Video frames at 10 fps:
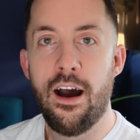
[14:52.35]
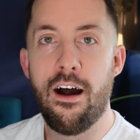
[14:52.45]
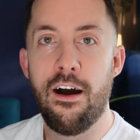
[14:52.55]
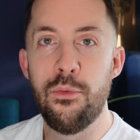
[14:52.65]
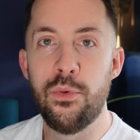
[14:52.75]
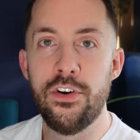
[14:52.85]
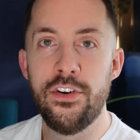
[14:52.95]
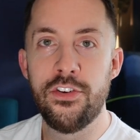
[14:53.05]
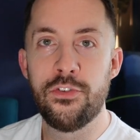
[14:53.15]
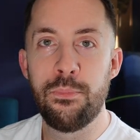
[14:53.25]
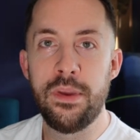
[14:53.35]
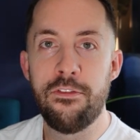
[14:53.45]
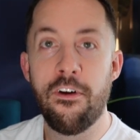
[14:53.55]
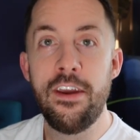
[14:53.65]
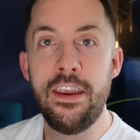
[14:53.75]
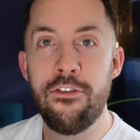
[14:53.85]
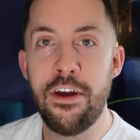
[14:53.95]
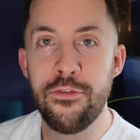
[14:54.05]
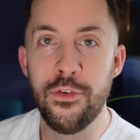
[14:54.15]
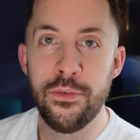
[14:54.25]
I would be very grateful.